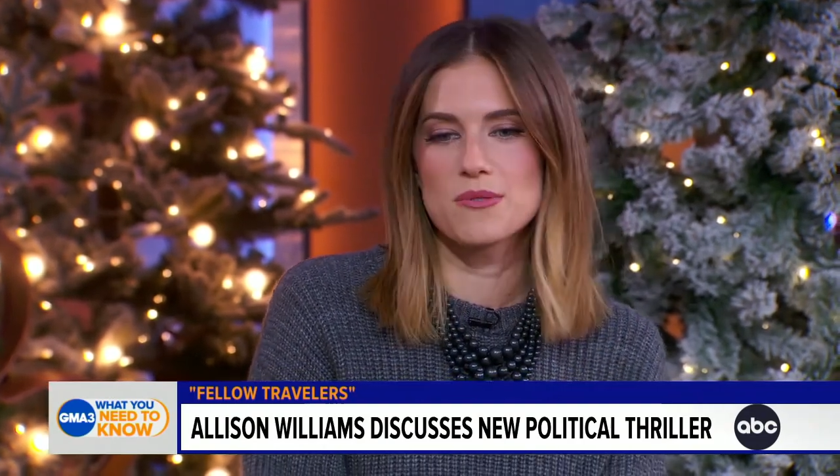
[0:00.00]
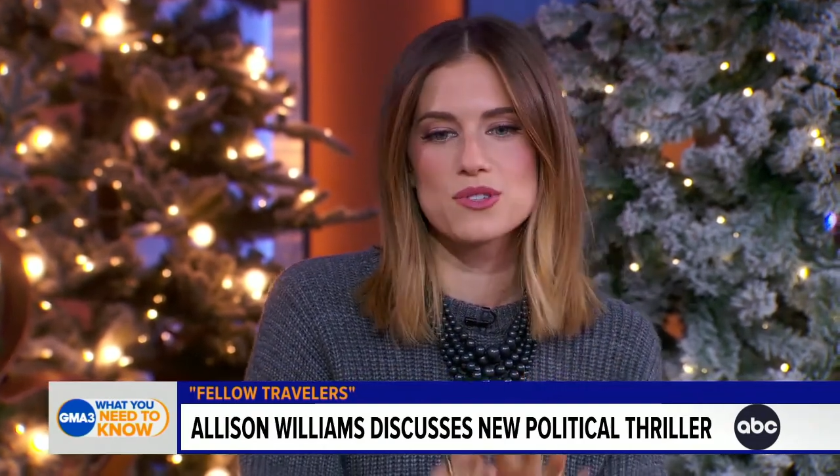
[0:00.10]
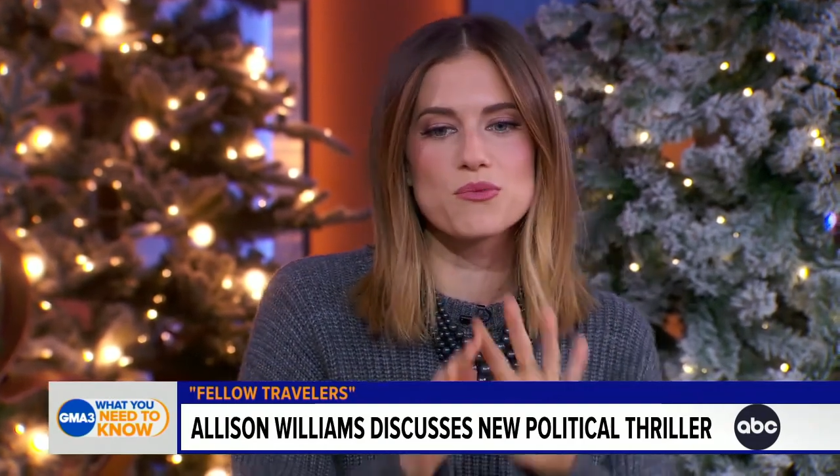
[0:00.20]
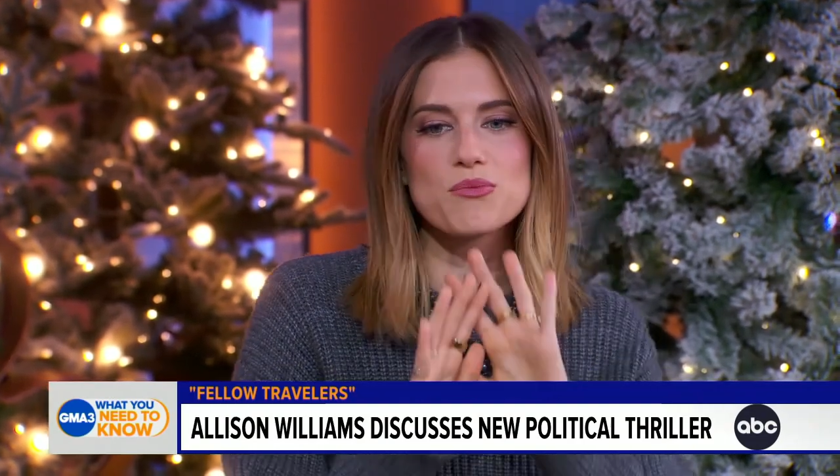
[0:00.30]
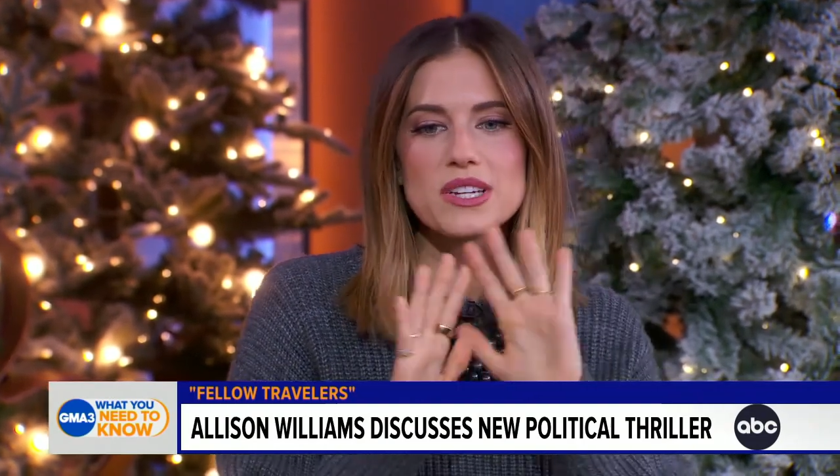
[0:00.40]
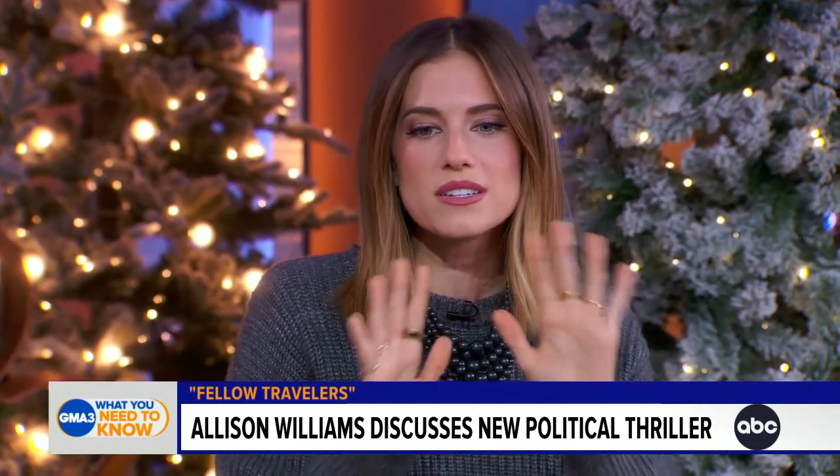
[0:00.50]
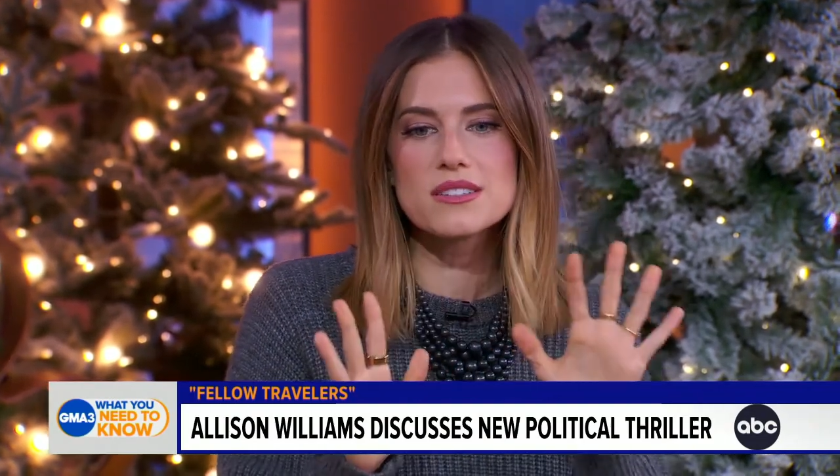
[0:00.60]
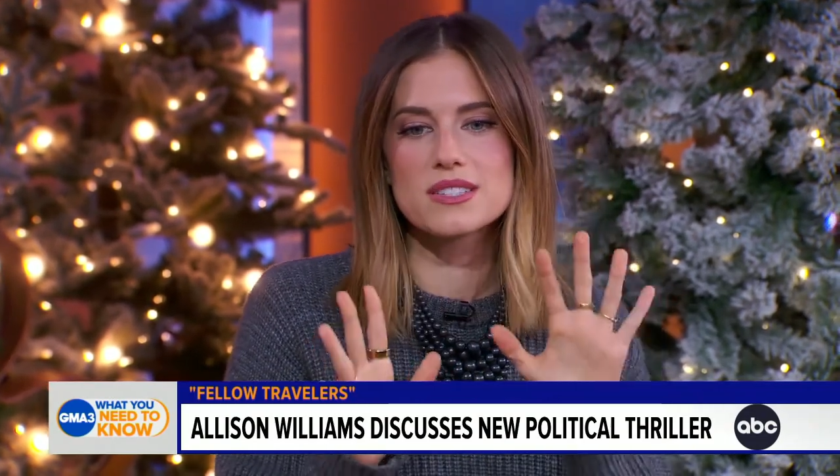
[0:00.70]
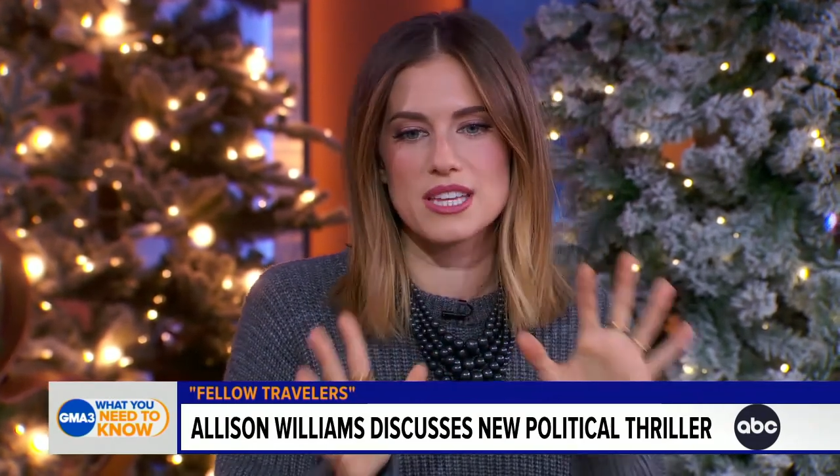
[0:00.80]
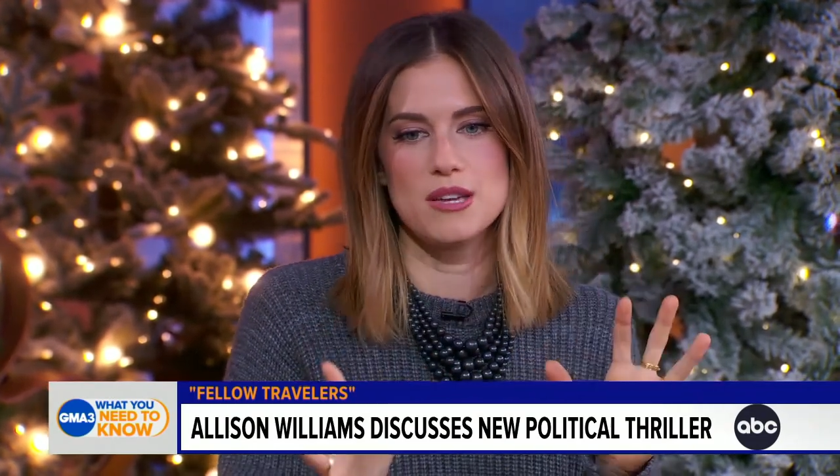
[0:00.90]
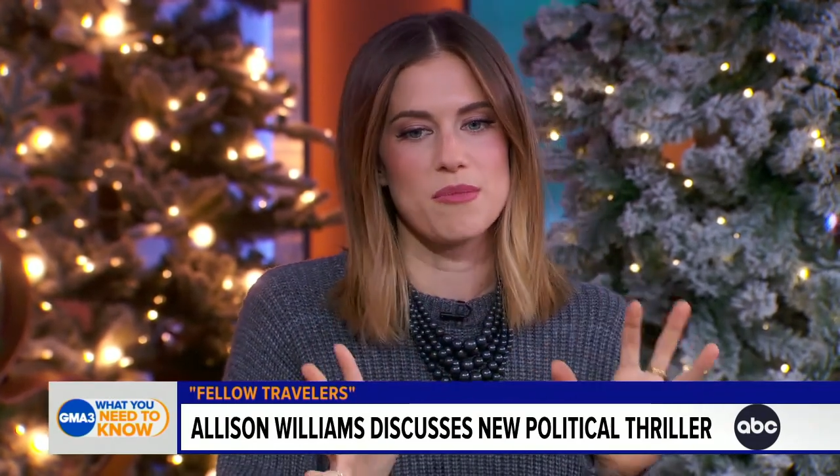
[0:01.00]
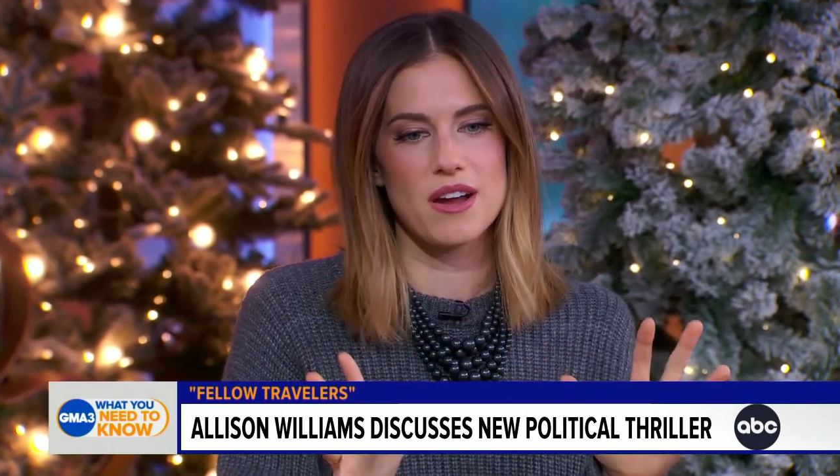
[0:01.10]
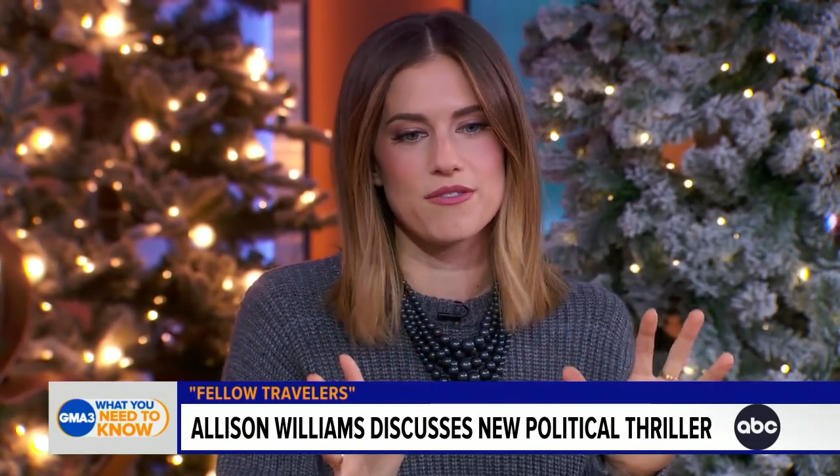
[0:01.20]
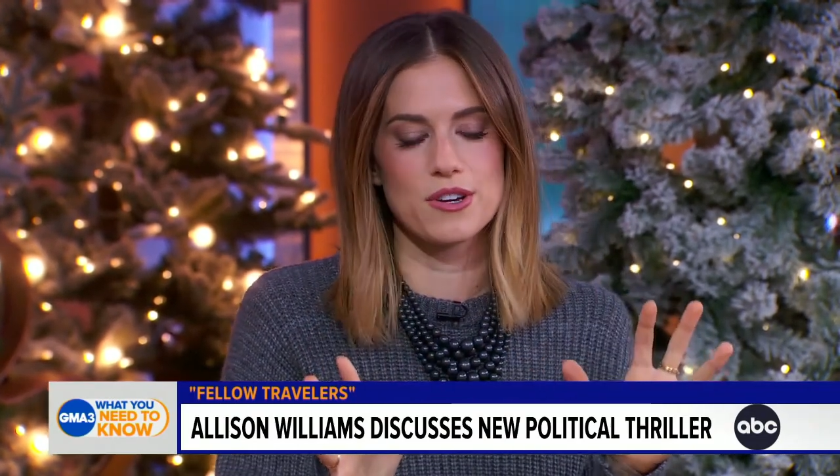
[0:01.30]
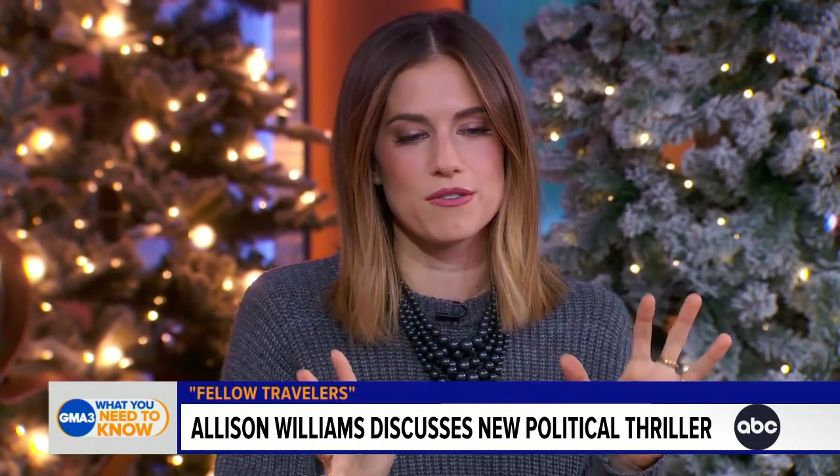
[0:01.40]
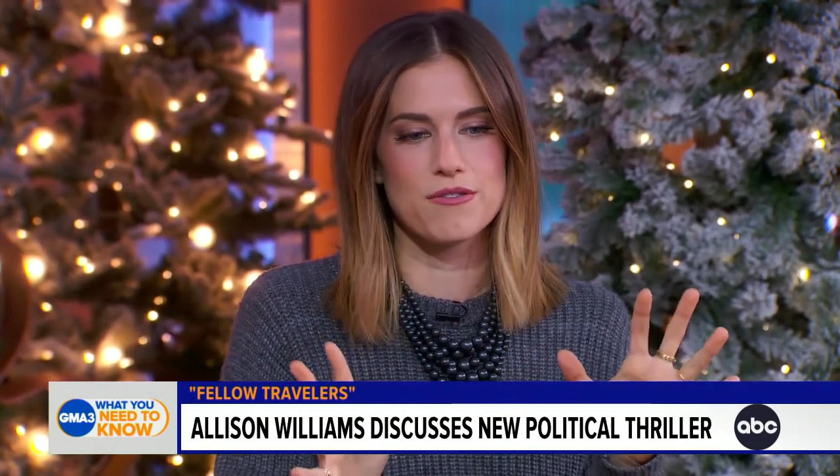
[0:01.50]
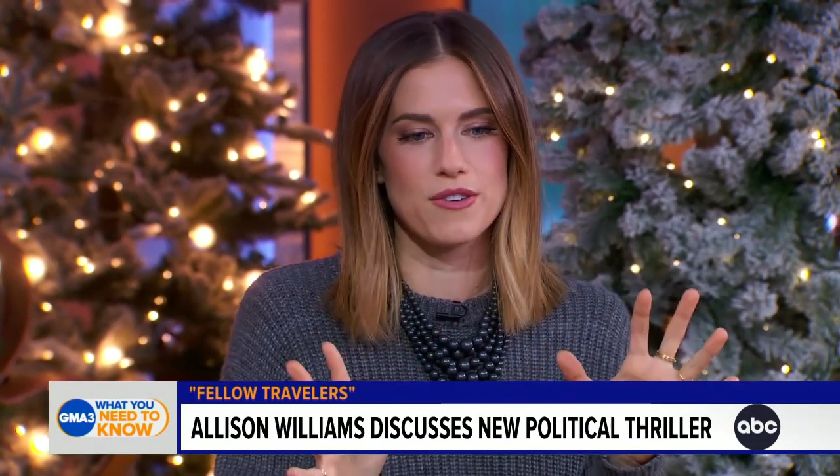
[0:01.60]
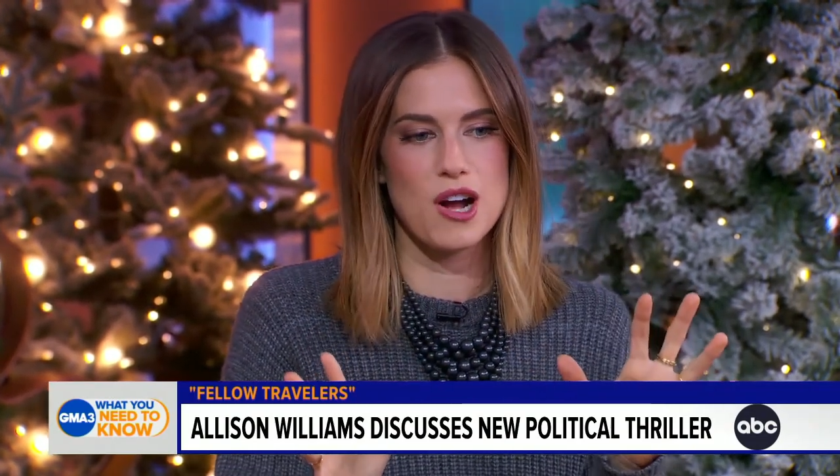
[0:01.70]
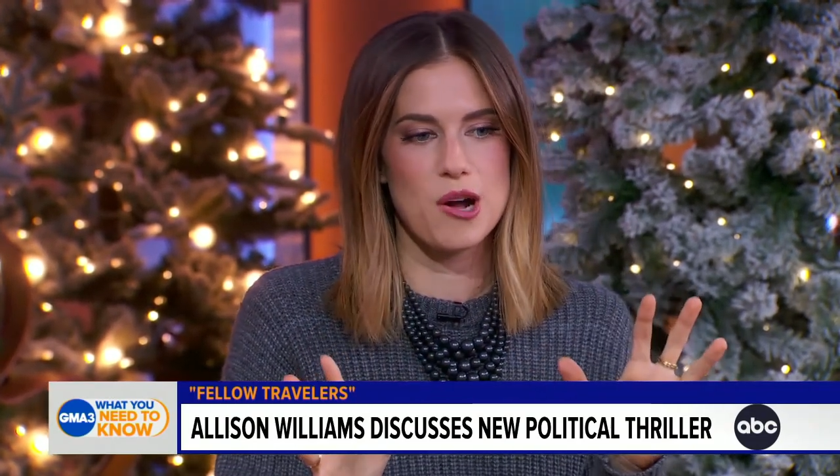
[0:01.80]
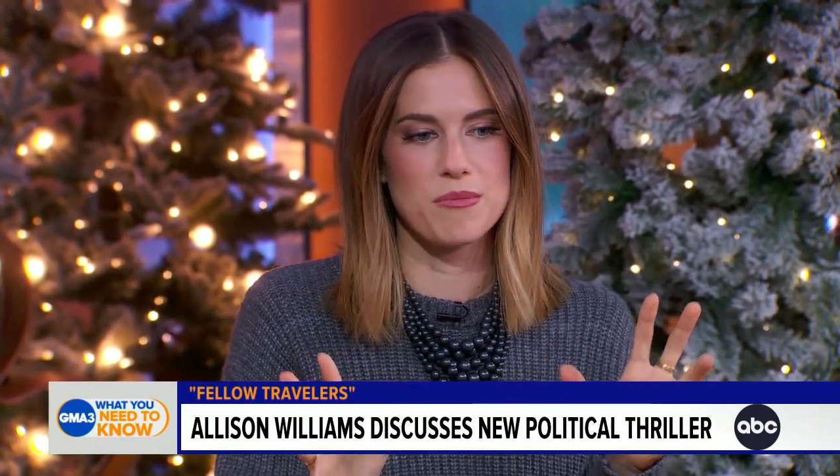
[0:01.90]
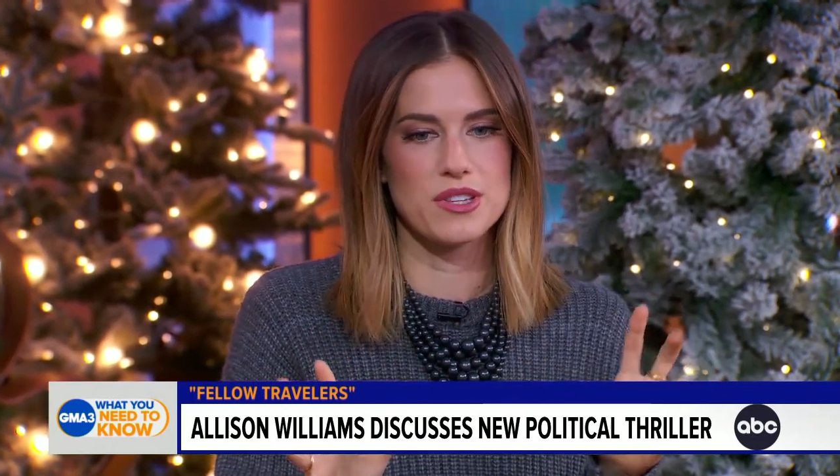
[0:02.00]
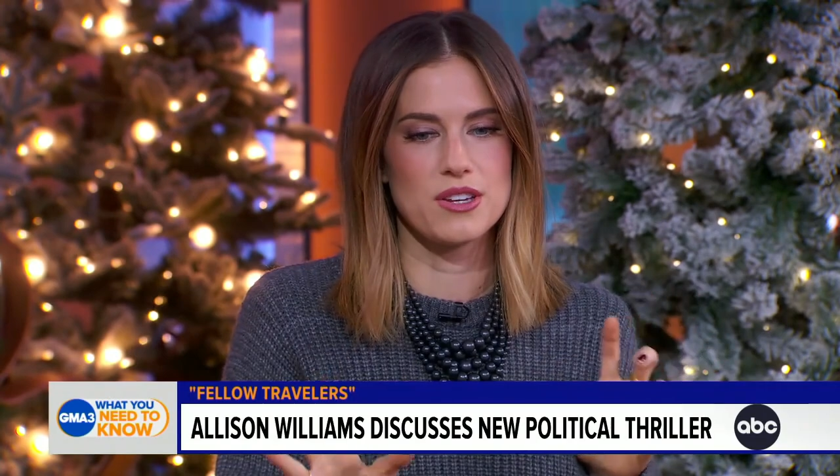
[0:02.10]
It was a real team effort from,